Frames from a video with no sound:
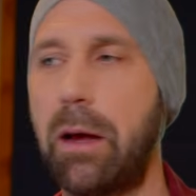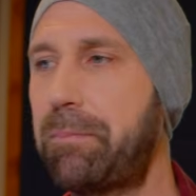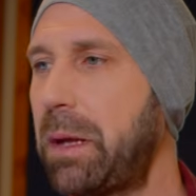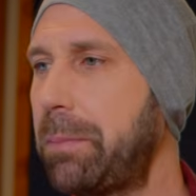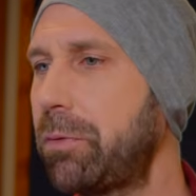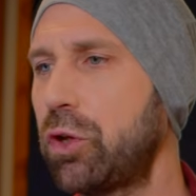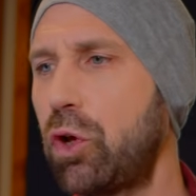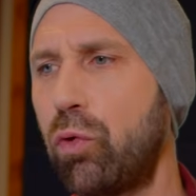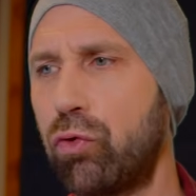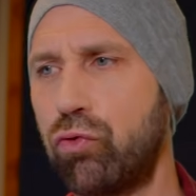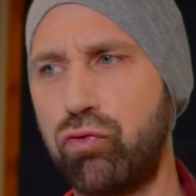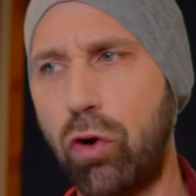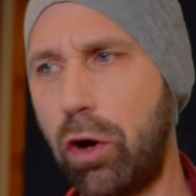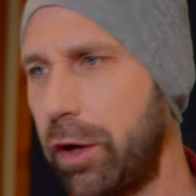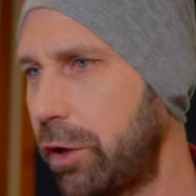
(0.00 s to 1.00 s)
People use
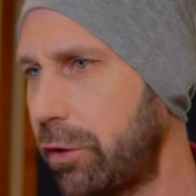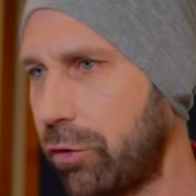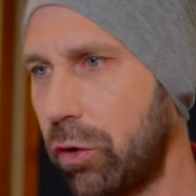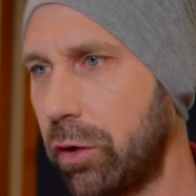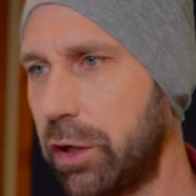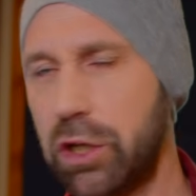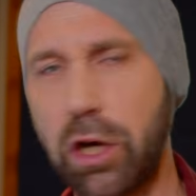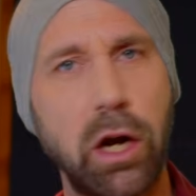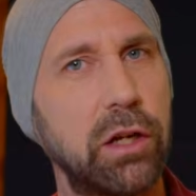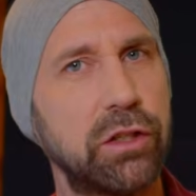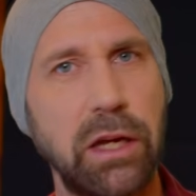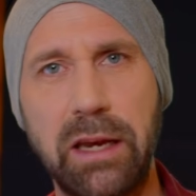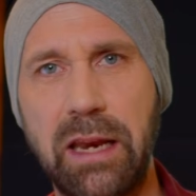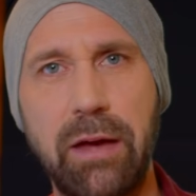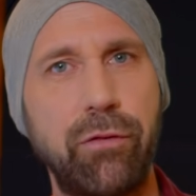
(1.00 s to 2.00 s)
Royers on guitars.
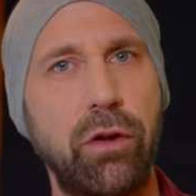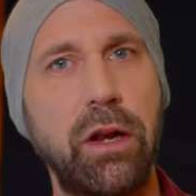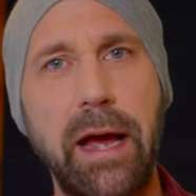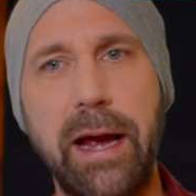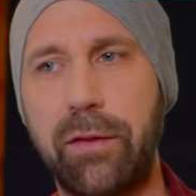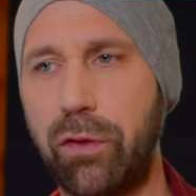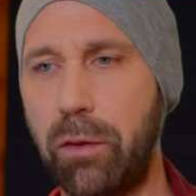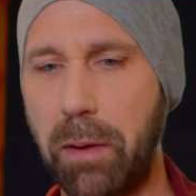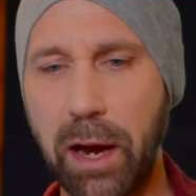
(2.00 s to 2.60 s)
I never liked them.